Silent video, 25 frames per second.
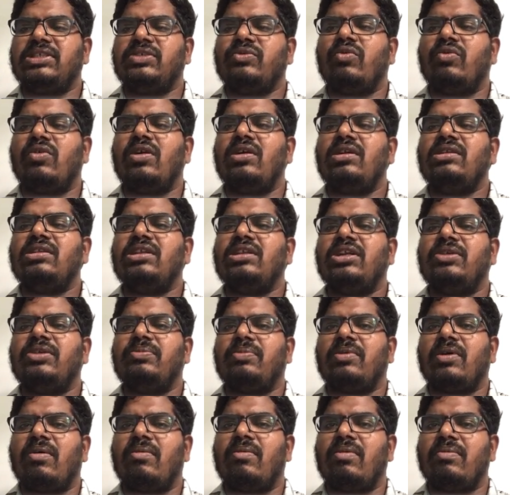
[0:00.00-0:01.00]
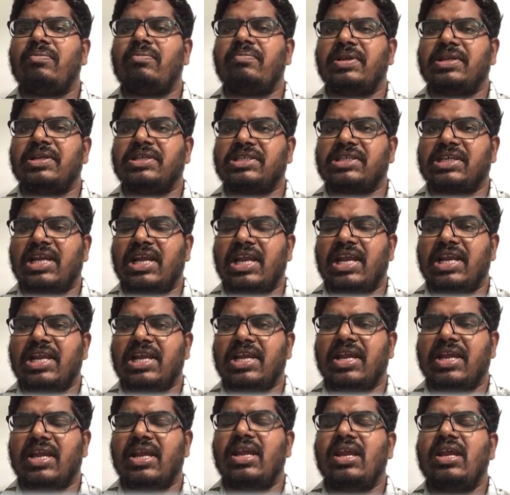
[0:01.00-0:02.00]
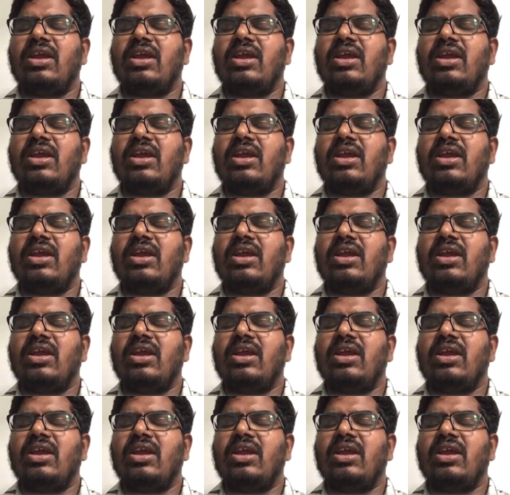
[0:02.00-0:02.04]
what that problem basically,